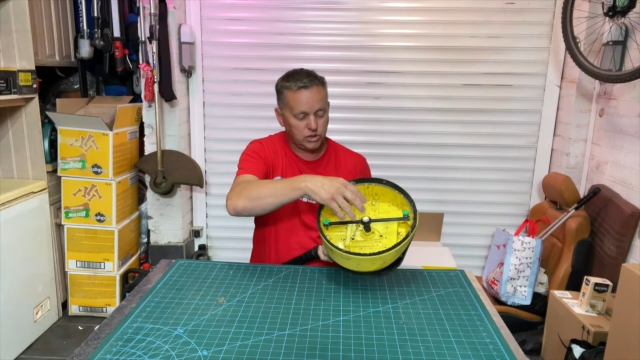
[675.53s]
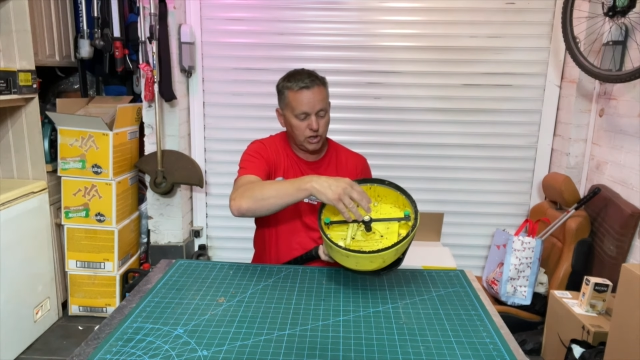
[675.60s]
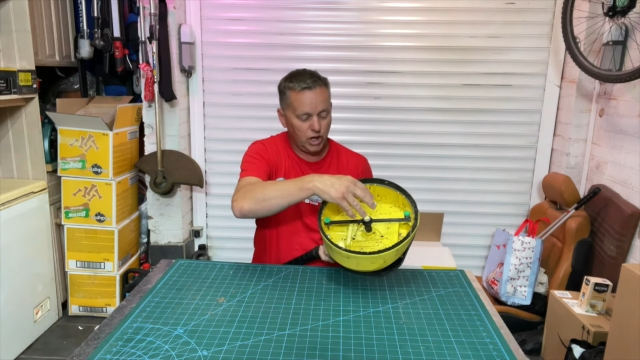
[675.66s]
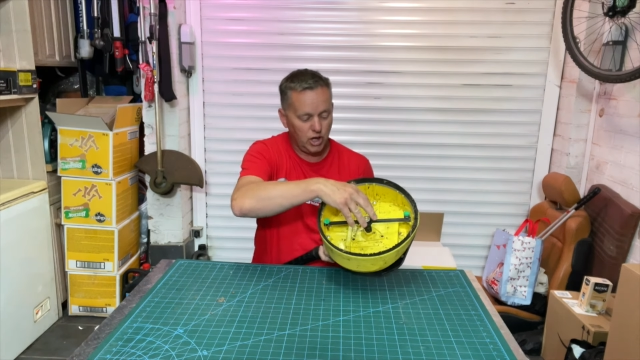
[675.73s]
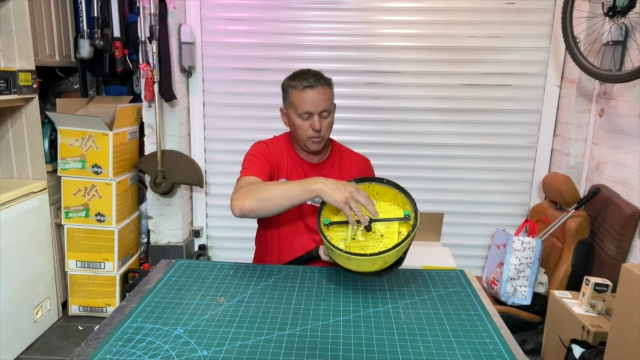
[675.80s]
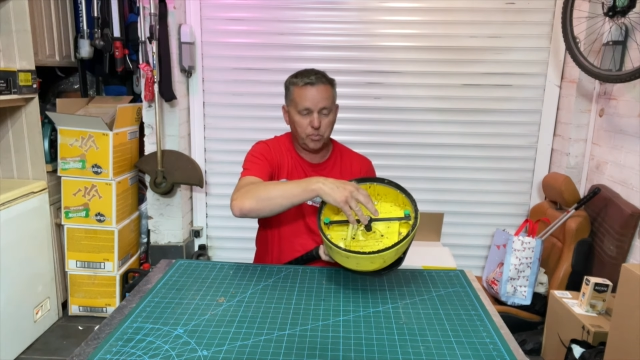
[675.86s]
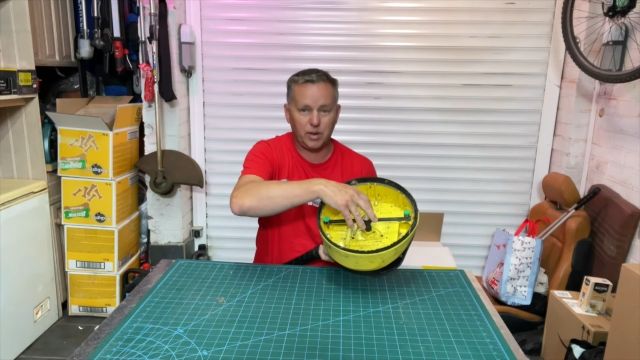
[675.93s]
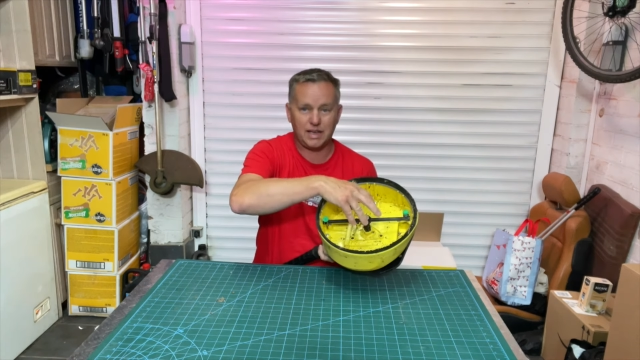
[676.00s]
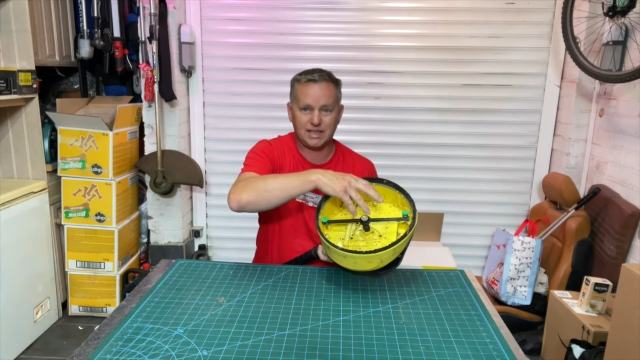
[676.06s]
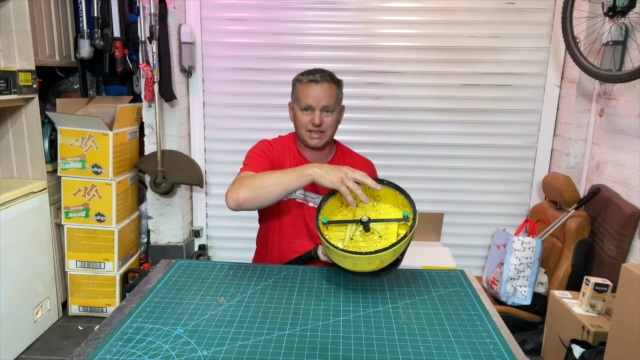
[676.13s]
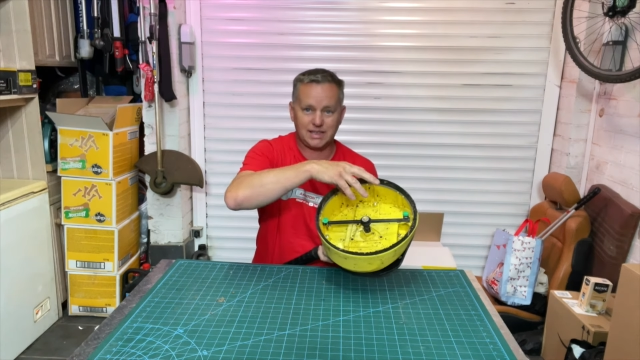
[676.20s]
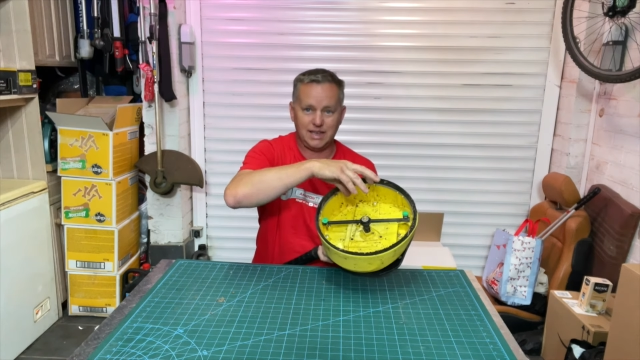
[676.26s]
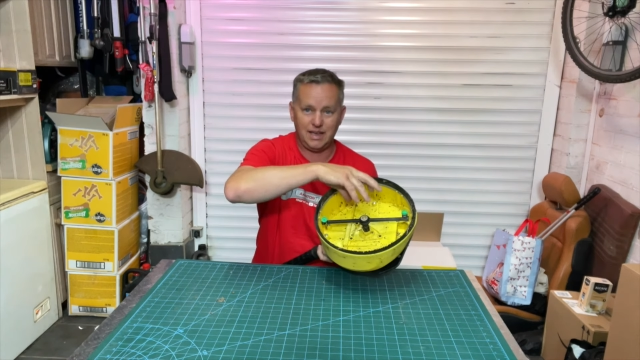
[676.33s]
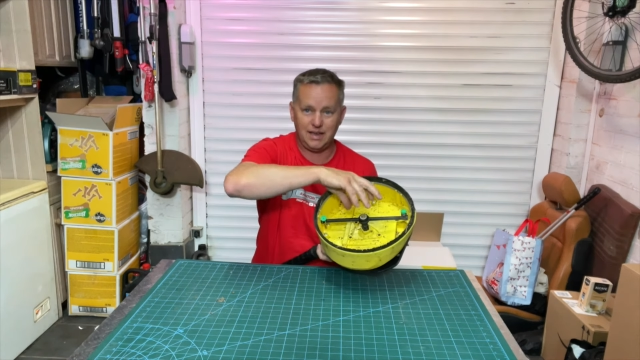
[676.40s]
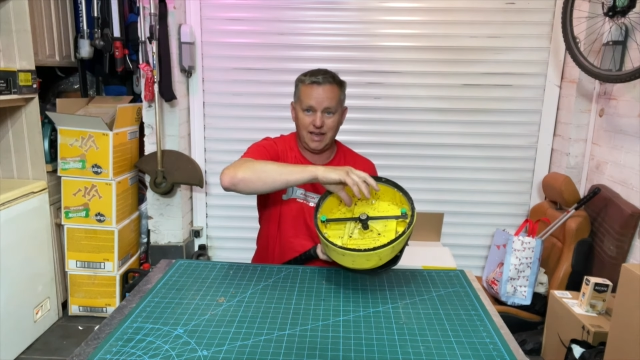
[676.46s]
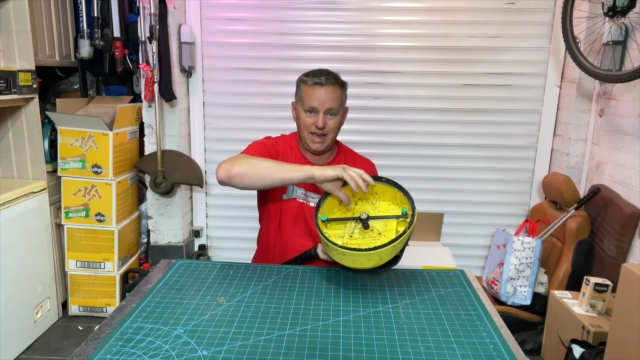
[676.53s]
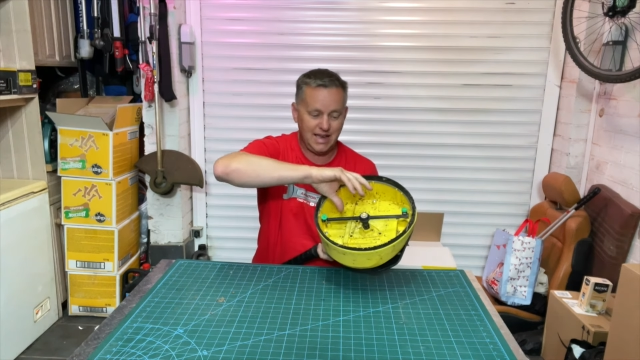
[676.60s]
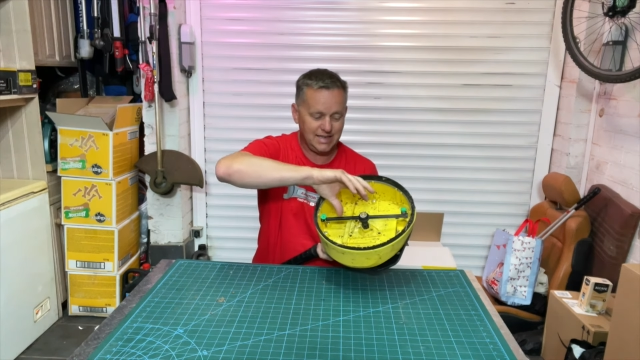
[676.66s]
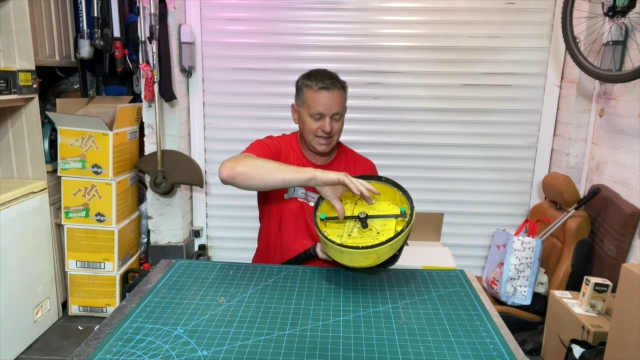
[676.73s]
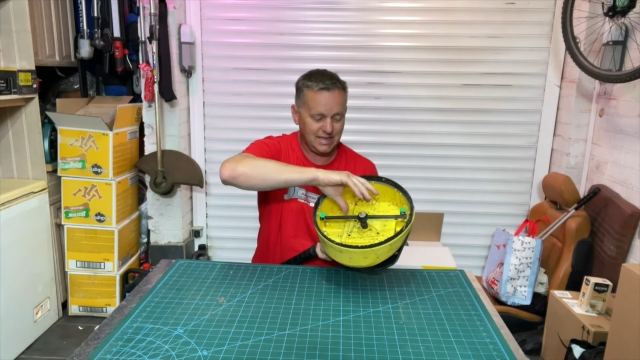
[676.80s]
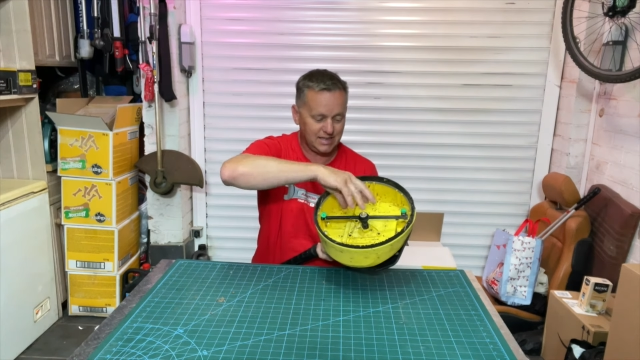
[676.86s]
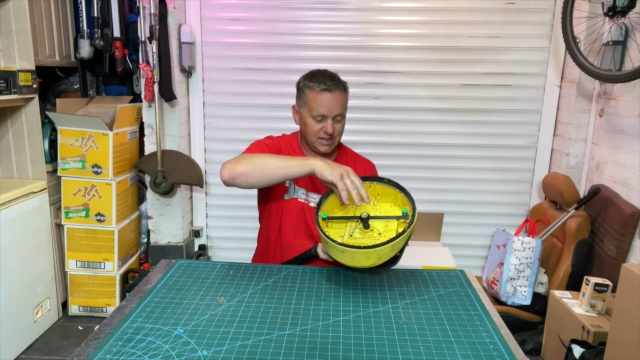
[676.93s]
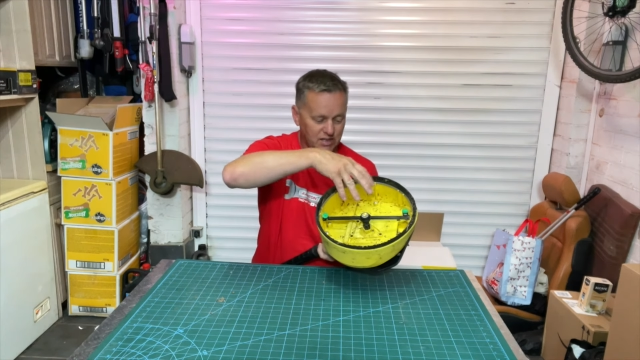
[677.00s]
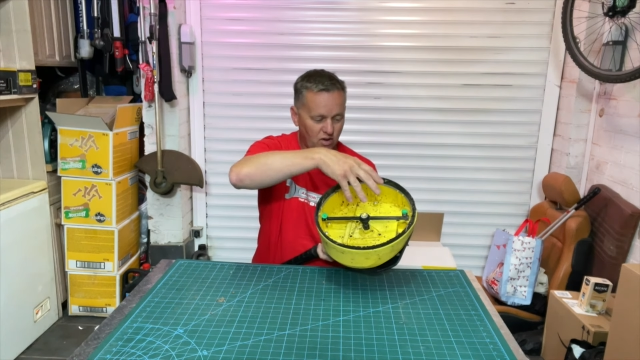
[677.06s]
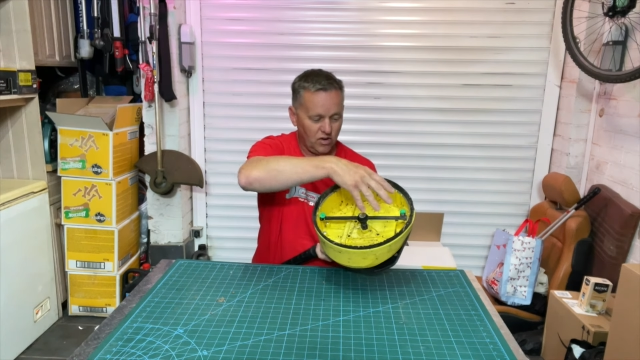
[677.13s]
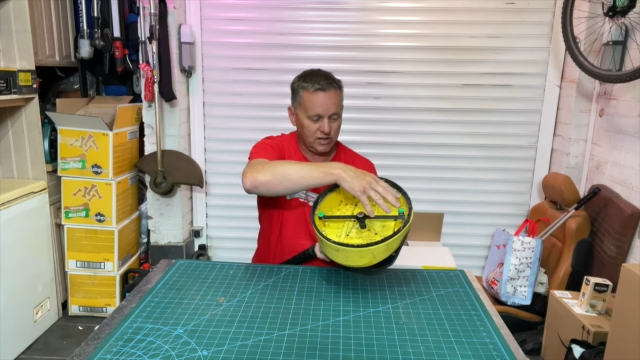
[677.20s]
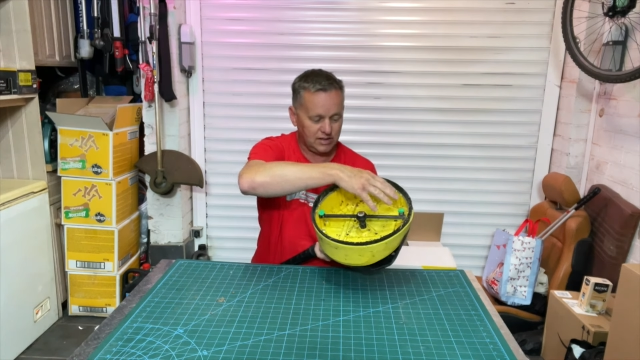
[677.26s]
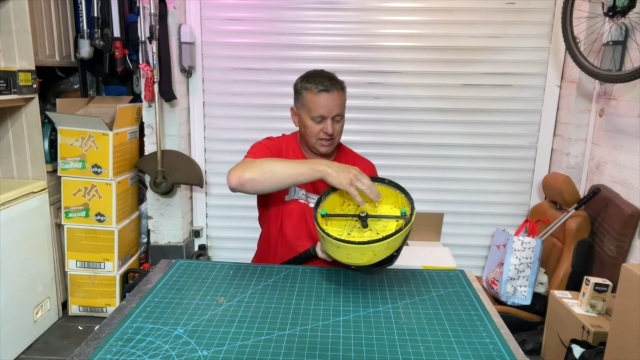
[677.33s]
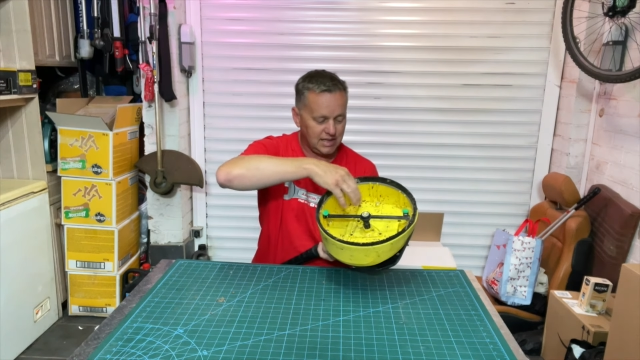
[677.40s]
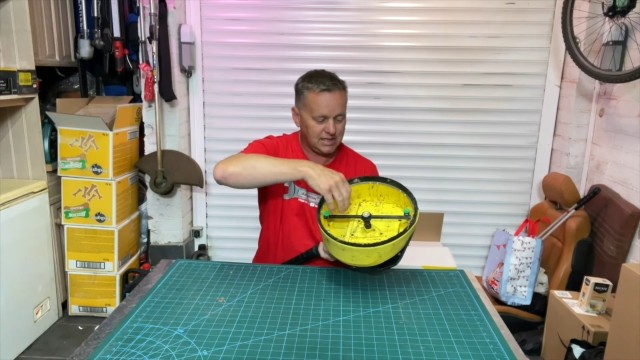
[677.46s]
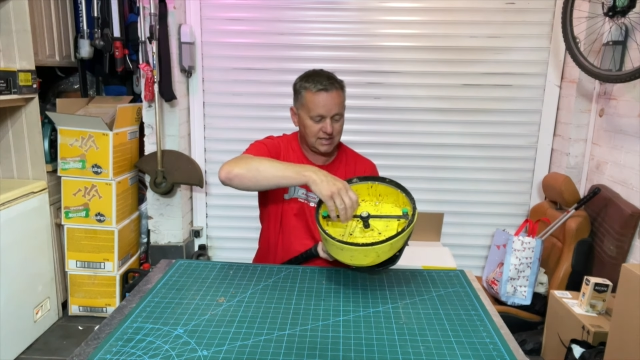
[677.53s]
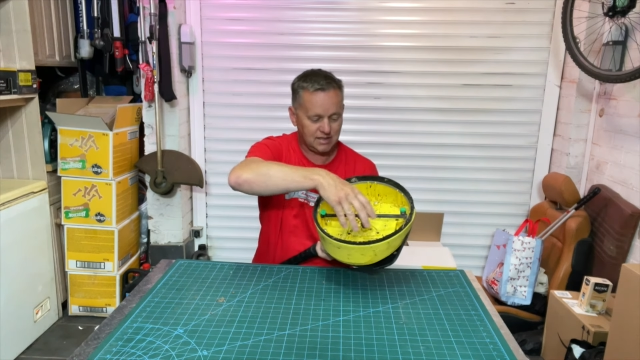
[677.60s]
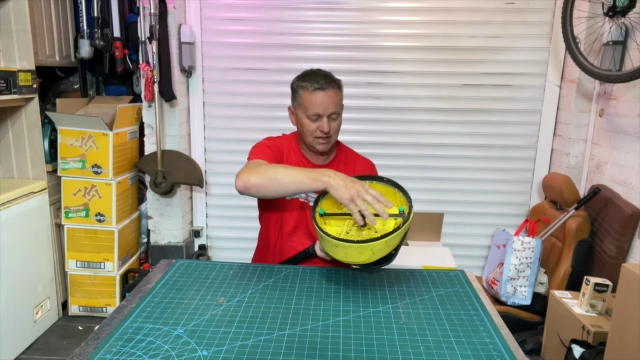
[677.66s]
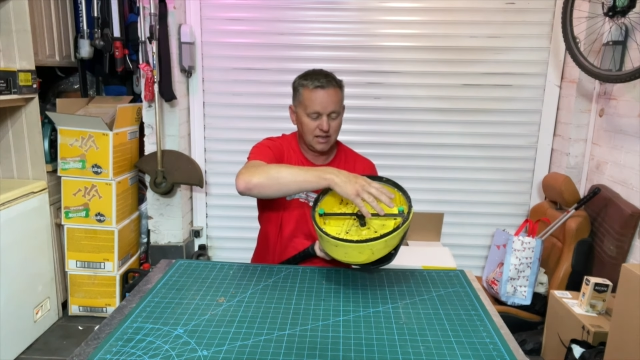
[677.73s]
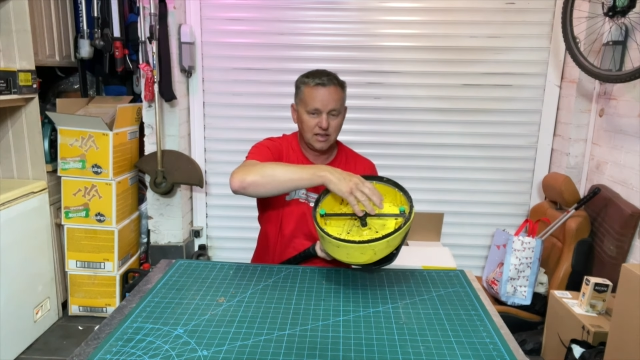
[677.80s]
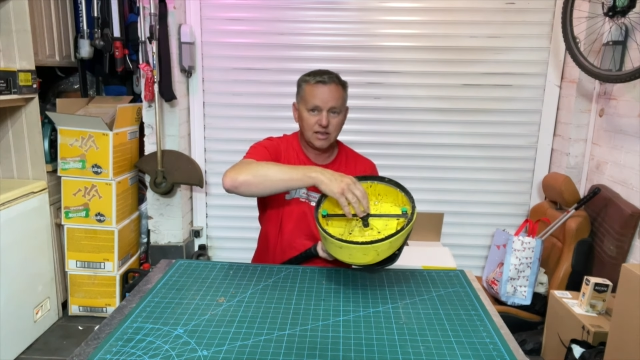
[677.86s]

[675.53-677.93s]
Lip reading: dirt blaster head inside this